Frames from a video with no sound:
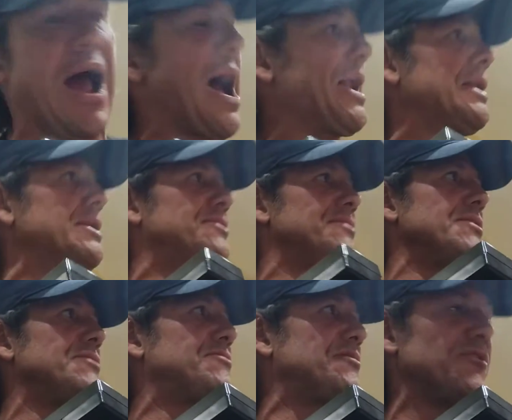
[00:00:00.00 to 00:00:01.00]
that,
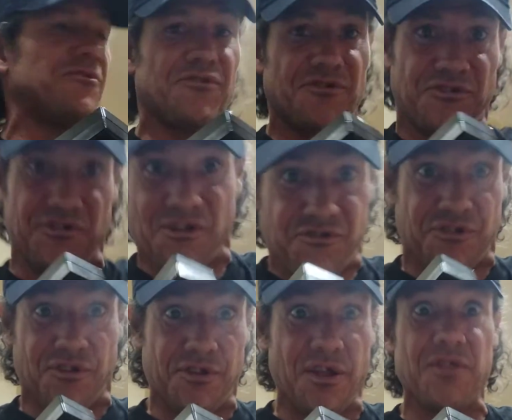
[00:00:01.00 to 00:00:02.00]
dude,
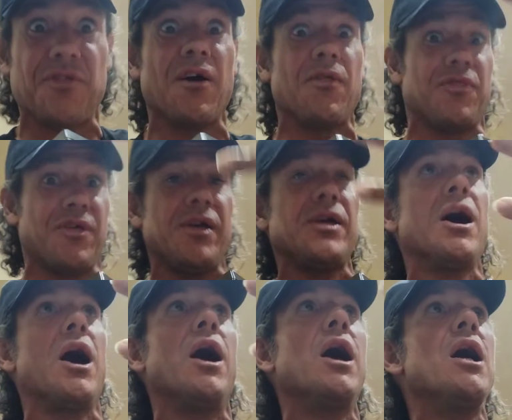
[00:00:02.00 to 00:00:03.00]
since
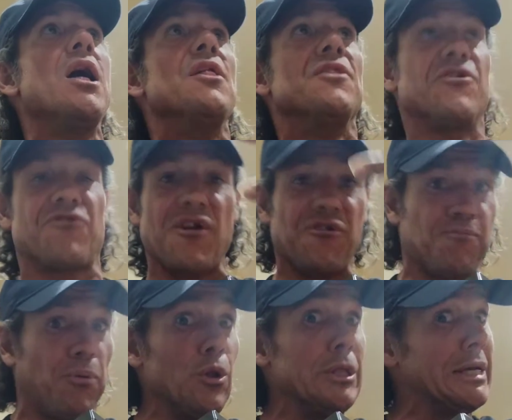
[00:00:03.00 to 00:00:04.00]
the train's
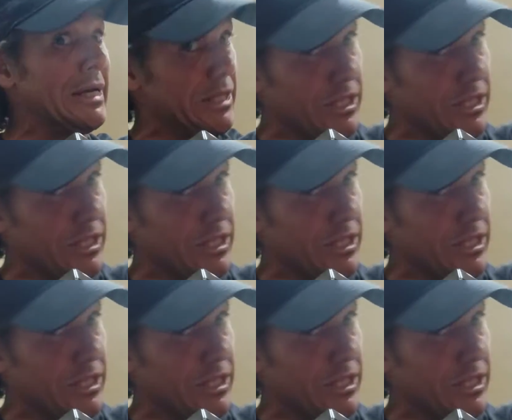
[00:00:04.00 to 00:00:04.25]
pulling a